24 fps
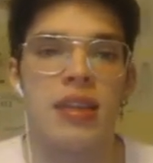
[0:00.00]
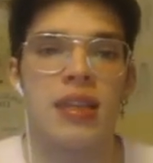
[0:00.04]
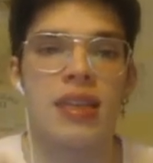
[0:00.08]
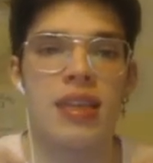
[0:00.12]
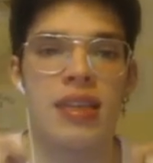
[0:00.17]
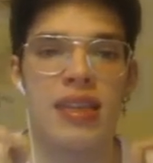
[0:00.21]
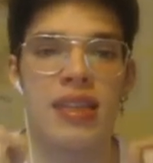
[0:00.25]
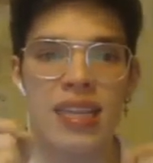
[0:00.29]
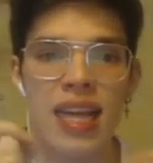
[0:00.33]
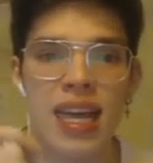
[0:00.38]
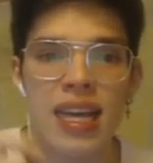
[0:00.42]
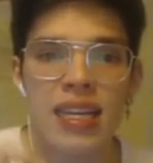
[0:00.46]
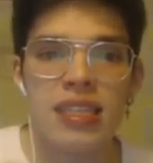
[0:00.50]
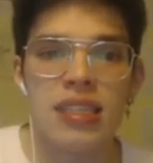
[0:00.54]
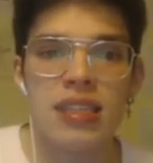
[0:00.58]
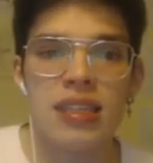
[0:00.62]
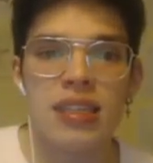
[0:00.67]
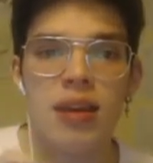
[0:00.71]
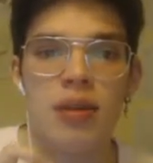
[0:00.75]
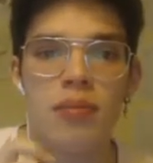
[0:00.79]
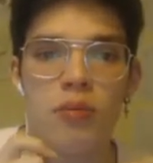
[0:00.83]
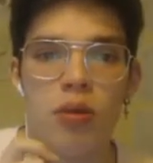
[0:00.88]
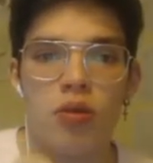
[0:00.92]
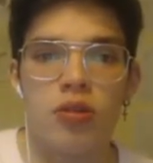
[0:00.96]
less
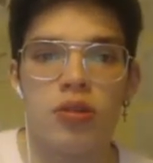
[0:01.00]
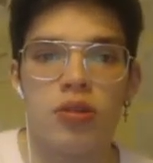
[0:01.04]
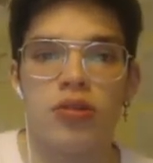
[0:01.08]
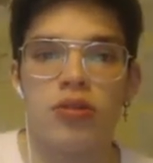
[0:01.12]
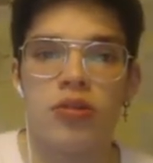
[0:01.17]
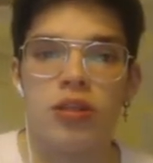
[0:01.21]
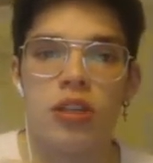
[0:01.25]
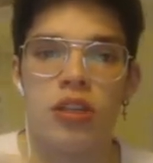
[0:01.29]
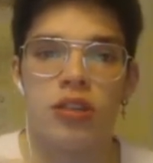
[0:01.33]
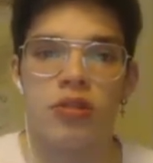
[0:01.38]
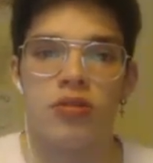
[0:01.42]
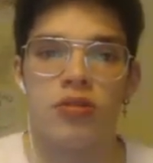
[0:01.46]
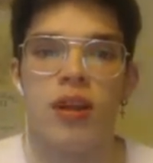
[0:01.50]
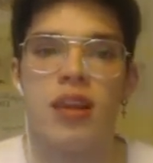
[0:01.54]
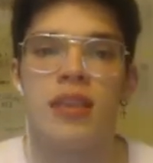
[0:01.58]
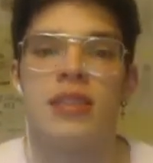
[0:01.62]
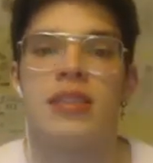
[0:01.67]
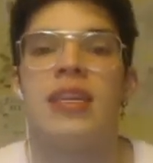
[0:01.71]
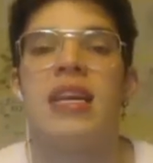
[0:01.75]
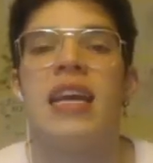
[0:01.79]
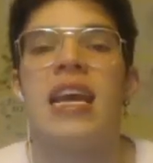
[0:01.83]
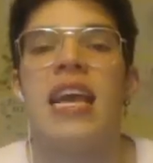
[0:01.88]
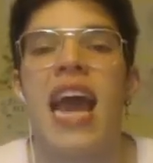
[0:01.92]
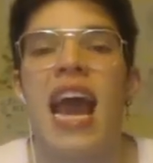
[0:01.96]
emotional distress,
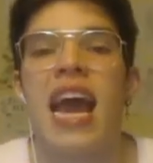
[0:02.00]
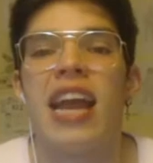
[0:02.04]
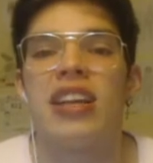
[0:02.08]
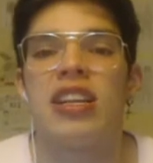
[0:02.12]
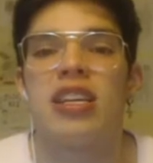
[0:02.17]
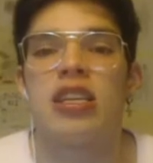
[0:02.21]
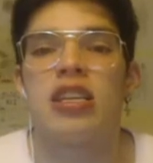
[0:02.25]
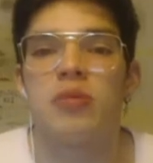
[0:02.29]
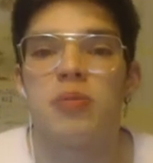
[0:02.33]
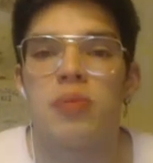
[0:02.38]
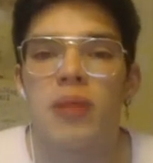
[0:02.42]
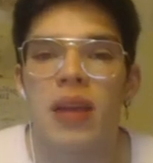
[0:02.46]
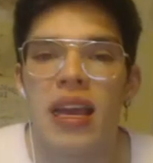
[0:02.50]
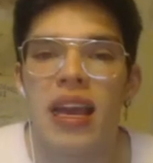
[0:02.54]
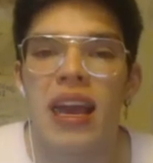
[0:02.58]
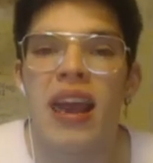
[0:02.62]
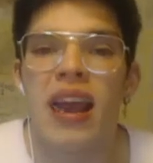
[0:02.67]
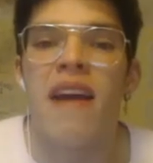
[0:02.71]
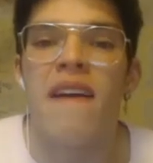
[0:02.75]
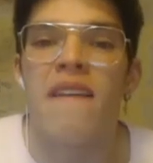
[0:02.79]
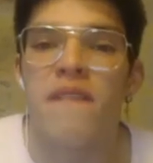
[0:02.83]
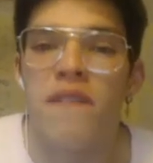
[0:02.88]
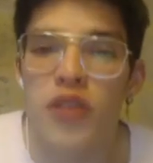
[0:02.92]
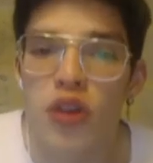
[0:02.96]
and display
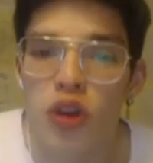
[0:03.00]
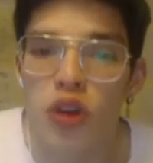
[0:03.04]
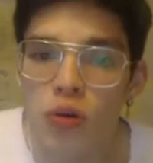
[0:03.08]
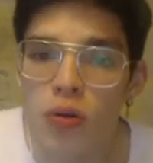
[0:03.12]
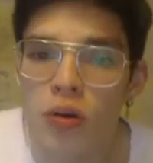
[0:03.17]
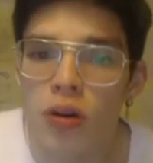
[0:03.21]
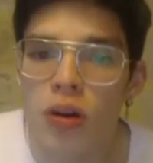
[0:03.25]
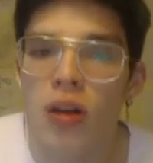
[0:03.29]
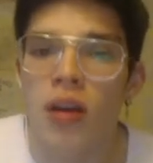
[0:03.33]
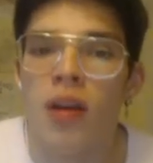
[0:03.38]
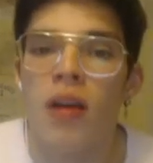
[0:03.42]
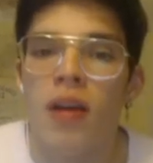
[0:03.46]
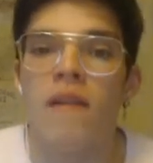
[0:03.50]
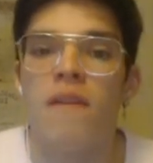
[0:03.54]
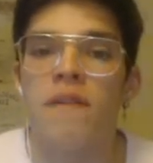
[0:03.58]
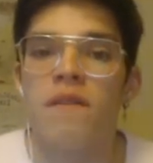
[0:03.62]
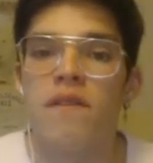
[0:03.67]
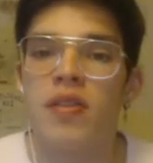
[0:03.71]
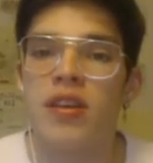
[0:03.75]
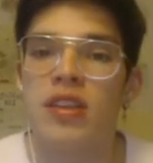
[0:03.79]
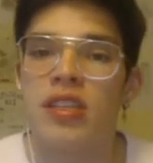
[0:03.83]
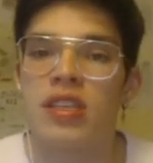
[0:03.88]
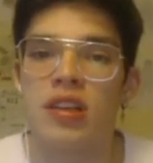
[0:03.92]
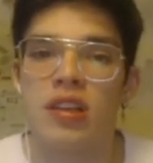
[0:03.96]
fewer
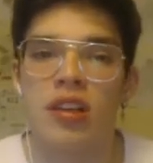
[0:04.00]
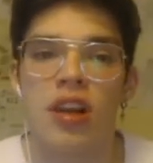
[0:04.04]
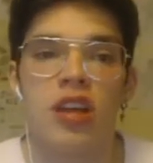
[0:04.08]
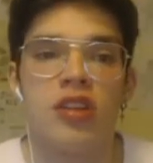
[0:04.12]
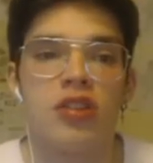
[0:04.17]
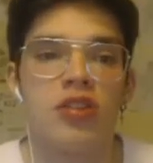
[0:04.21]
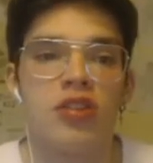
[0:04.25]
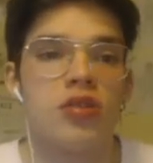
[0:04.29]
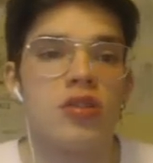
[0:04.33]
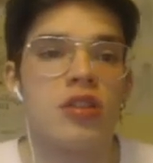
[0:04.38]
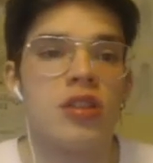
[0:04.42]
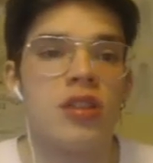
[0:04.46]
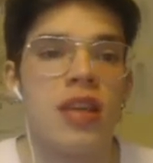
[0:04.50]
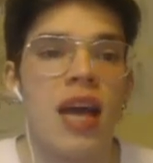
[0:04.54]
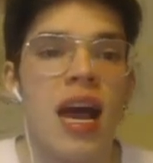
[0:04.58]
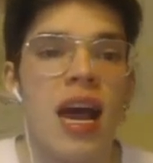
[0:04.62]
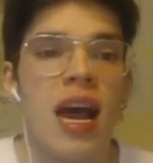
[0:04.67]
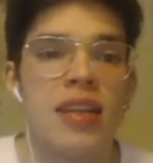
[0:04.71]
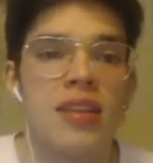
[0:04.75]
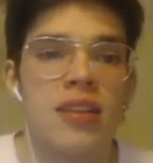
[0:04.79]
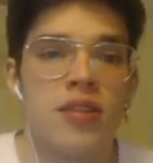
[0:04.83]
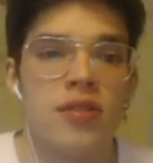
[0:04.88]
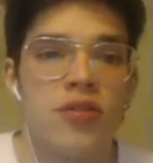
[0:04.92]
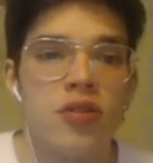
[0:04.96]
physiological
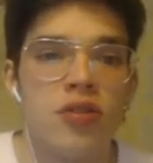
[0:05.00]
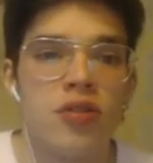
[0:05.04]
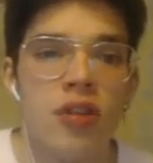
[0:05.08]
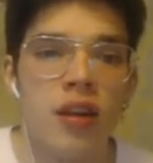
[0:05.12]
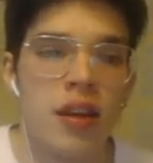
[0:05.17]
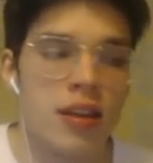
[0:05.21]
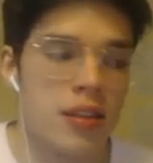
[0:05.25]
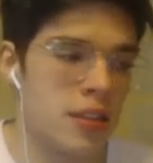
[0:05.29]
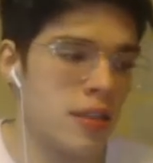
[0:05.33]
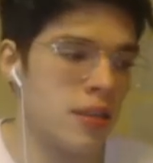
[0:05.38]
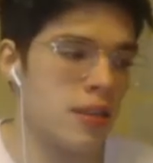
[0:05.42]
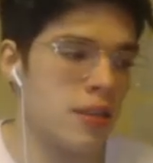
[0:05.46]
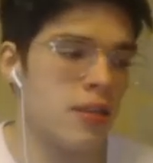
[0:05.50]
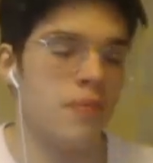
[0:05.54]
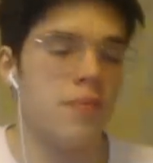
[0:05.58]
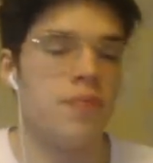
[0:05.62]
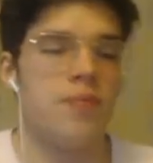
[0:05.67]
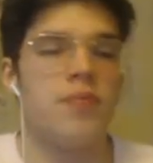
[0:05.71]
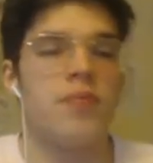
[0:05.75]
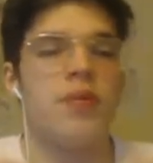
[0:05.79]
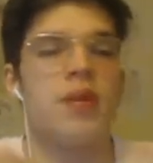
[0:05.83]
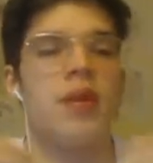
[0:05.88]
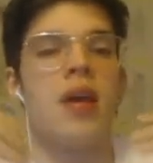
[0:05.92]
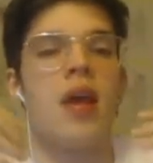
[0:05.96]
signs of stress.
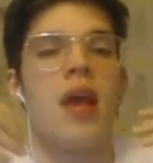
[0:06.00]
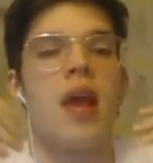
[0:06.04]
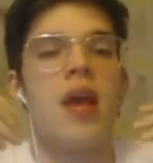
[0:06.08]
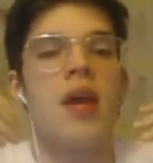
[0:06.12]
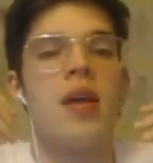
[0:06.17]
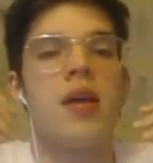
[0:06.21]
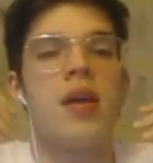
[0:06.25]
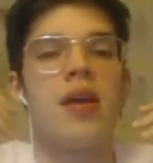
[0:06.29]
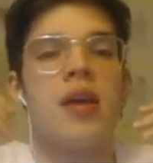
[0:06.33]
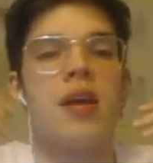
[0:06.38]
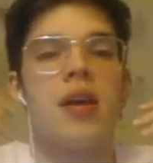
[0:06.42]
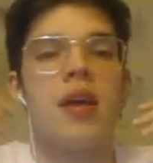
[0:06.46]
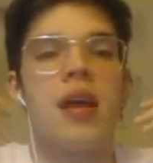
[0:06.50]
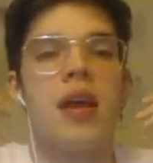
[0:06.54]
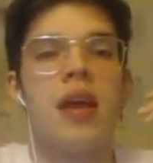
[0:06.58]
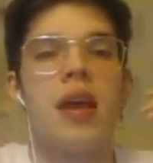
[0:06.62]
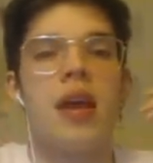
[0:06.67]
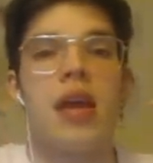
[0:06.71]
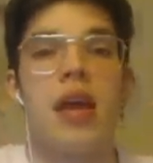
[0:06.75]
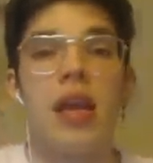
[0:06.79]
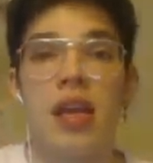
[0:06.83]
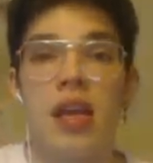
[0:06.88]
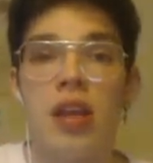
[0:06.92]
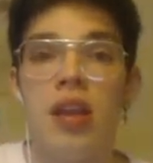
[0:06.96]

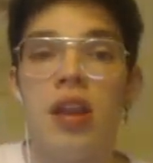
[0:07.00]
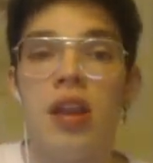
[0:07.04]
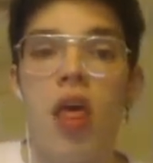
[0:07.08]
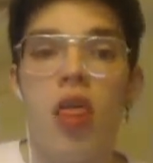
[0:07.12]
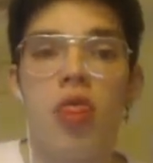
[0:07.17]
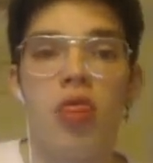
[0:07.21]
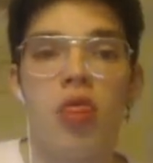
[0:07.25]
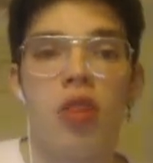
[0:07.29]
In the